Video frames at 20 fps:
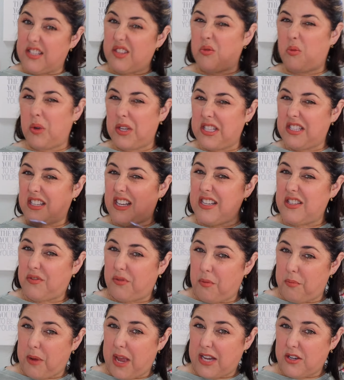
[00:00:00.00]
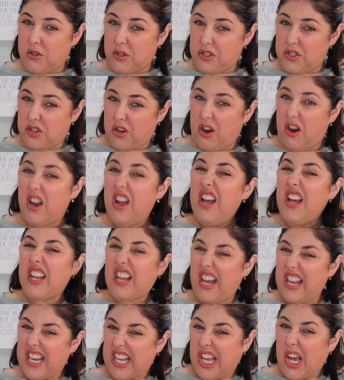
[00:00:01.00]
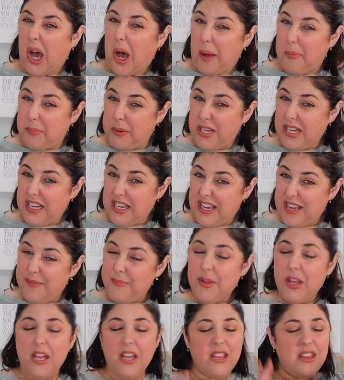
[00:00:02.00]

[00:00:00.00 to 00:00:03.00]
the one size from Patrick Starrr kind of copied it.